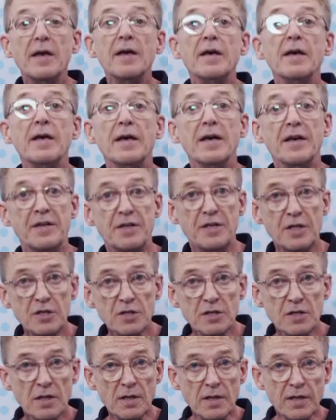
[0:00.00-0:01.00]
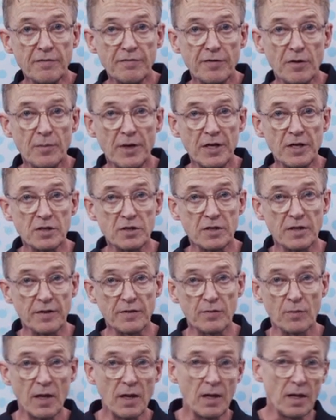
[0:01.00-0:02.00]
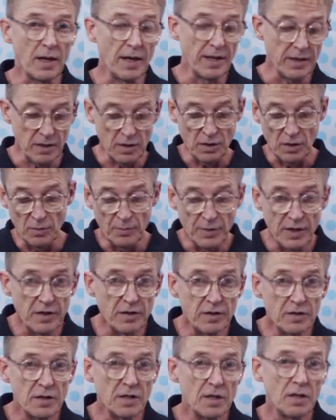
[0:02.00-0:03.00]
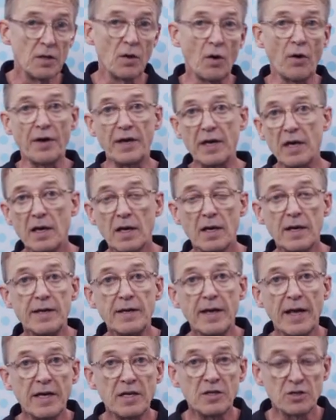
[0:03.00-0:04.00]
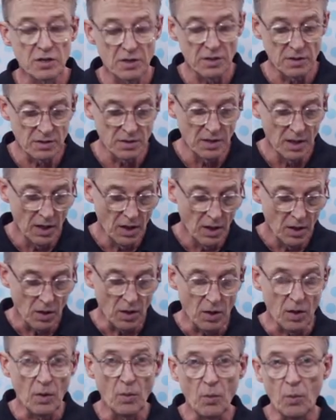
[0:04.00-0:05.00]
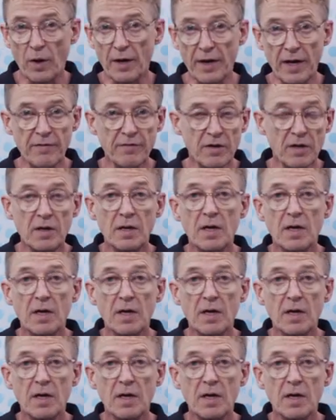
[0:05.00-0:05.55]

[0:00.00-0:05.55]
additional information as well, like humidity or inclination or whatever